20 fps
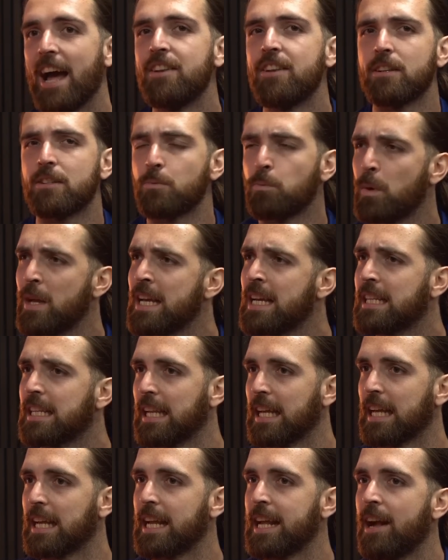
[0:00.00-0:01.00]
And
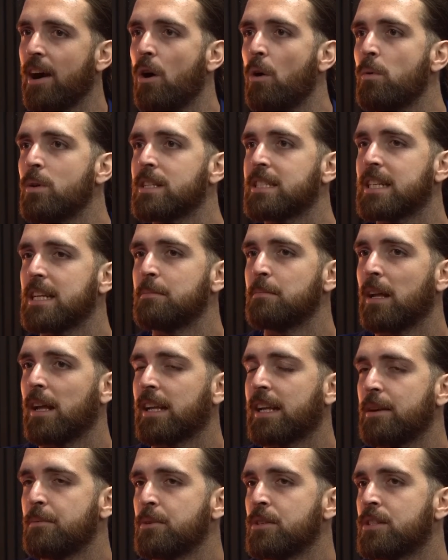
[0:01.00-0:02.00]
weirdly, it always seemed
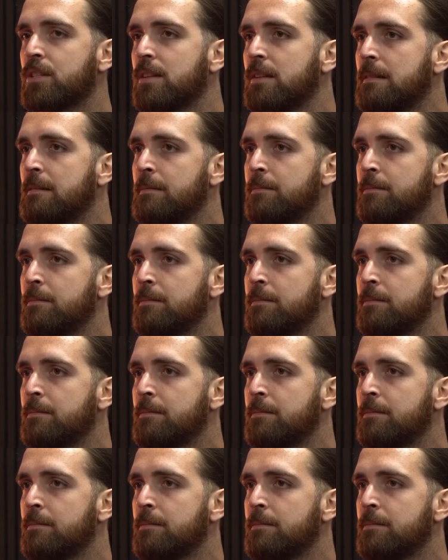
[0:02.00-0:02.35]
like it was